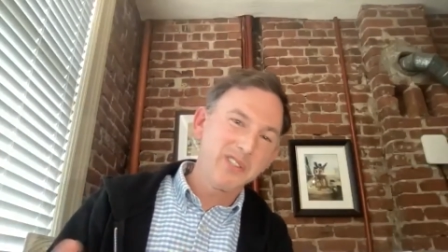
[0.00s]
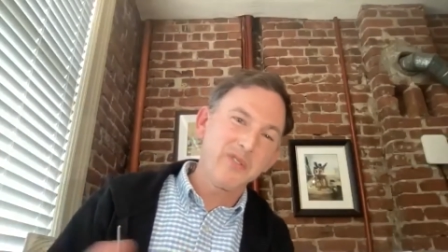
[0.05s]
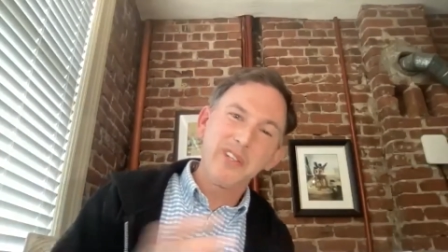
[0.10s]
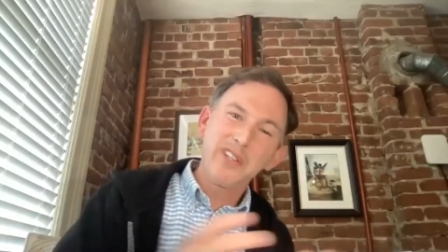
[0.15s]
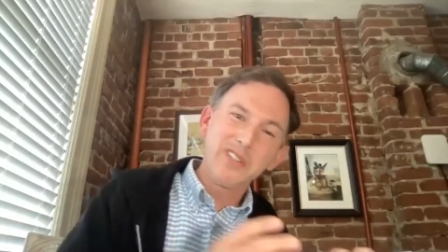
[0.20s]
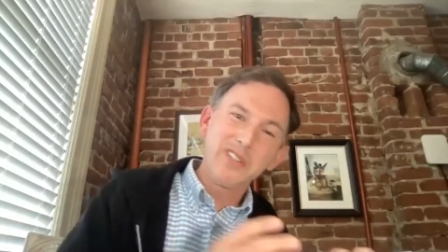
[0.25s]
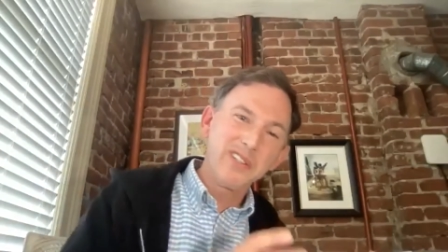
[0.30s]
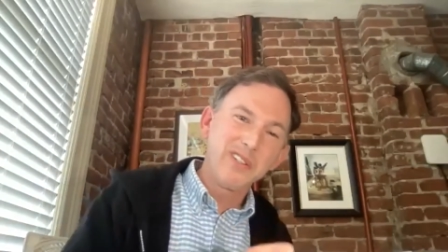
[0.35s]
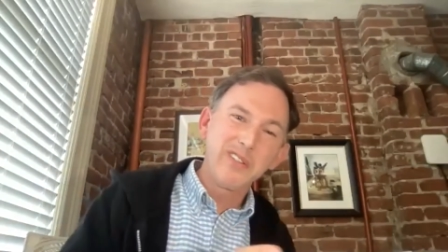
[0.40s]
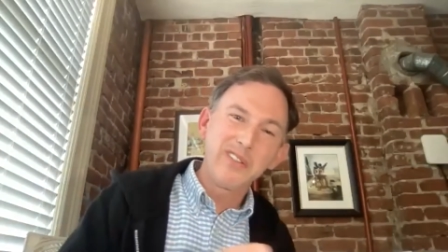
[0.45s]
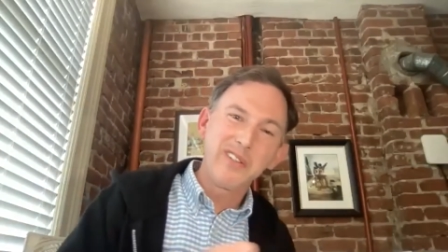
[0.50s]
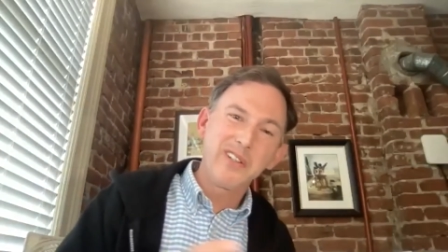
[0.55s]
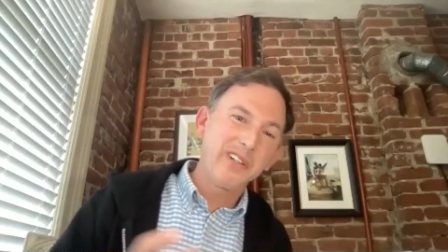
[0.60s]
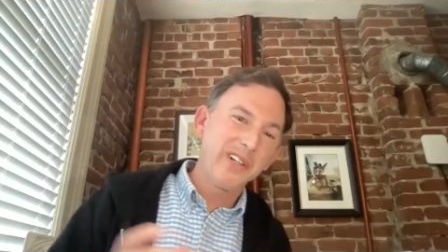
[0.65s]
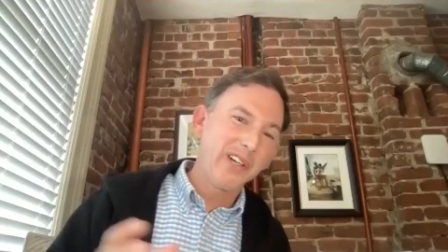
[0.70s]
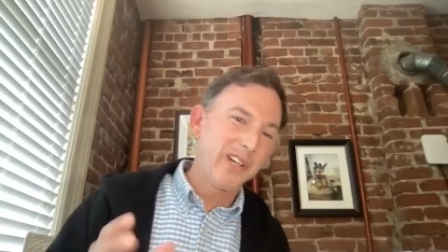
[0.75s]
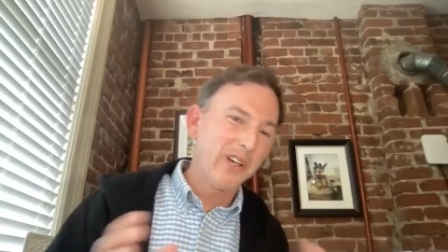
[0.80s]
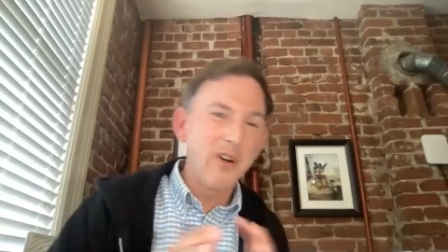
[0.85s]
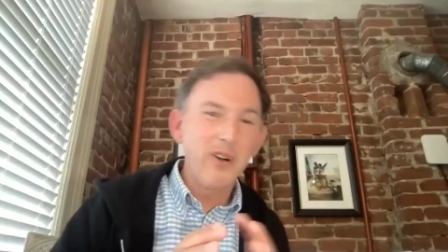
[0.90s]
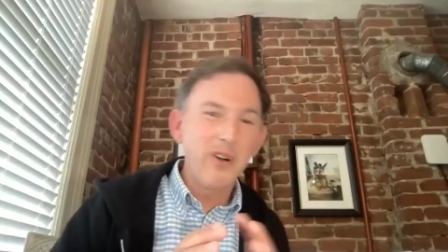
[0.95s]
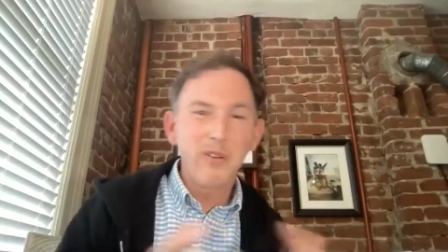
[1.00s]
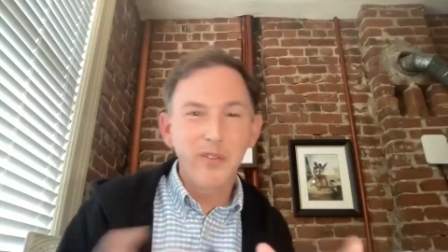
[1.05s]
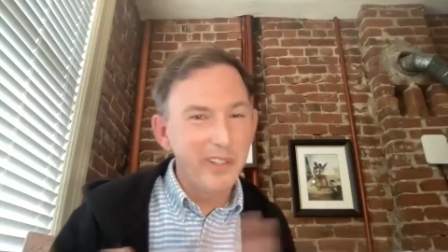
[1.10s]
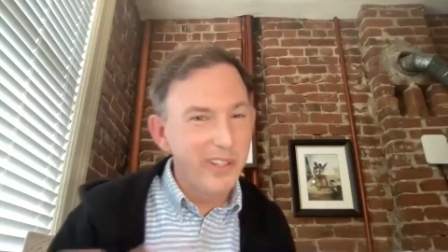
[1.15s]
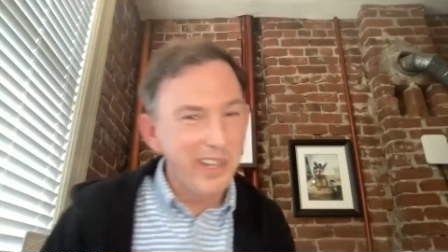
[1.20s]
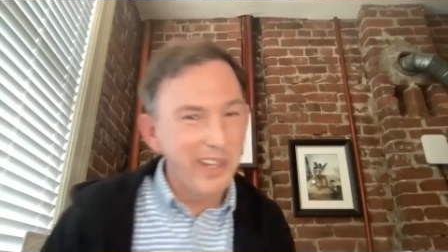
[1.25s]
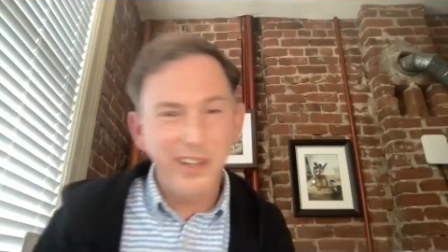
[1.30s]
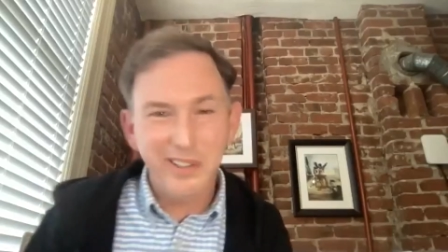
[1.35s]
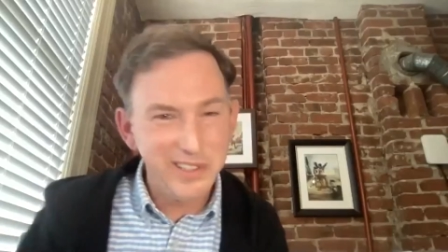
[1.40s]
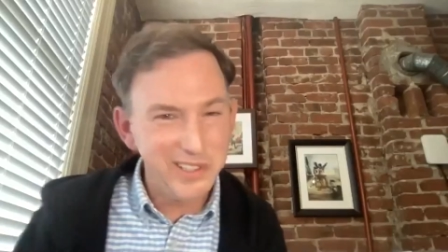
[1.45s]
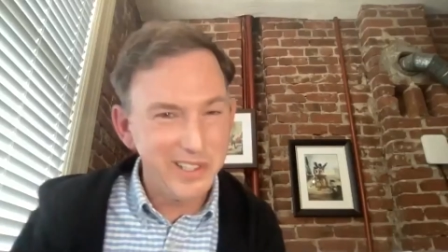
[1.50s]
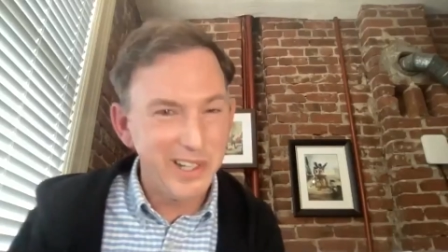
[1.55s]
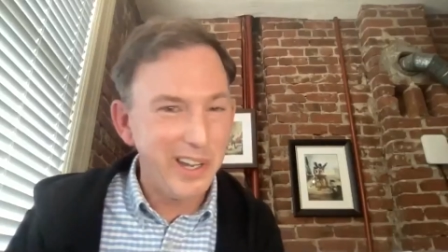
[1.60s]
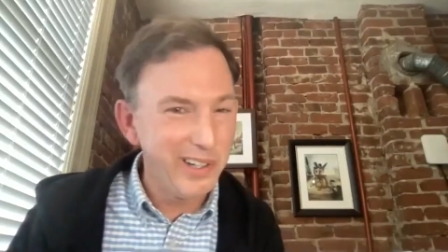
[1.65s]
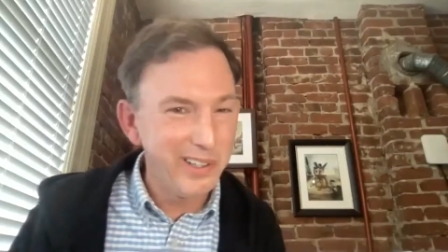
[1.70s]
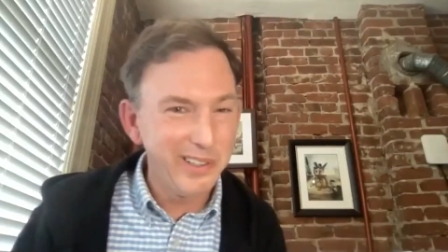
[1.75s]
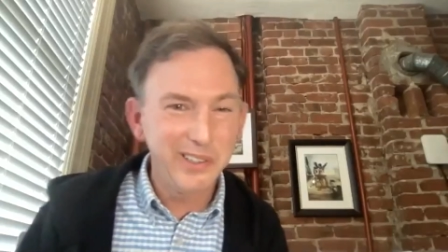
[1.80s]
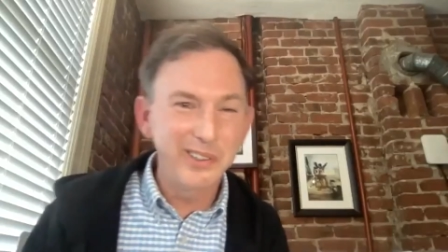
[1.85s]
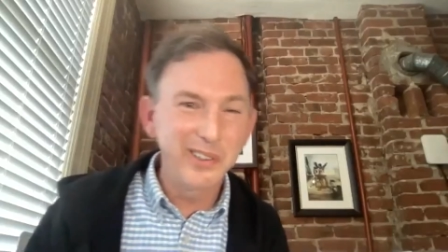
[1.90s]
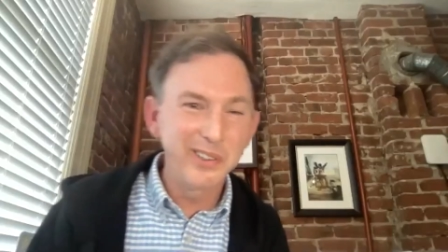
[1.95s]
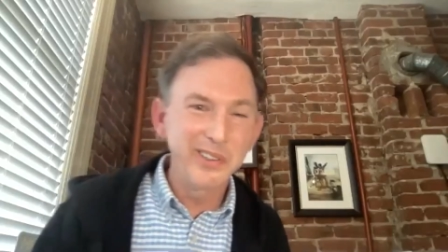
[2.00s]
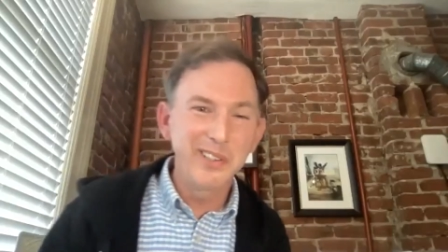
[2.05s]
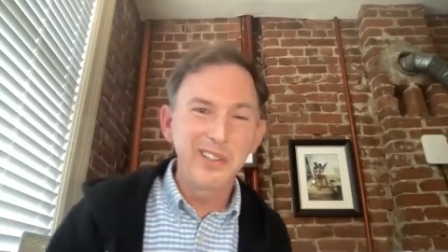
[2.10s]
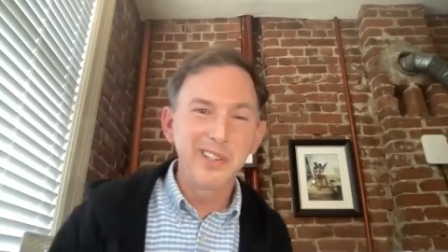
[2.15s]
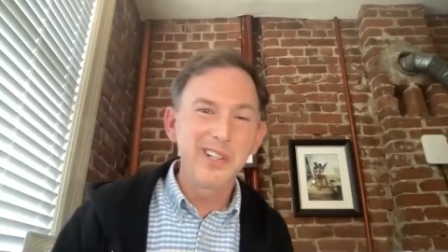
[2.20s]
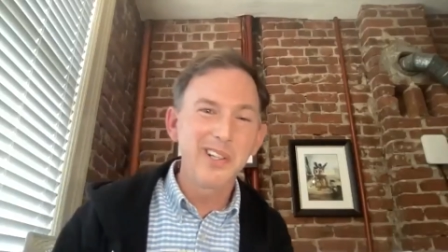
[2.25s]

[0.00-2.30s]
with you they're like oh well now it's not included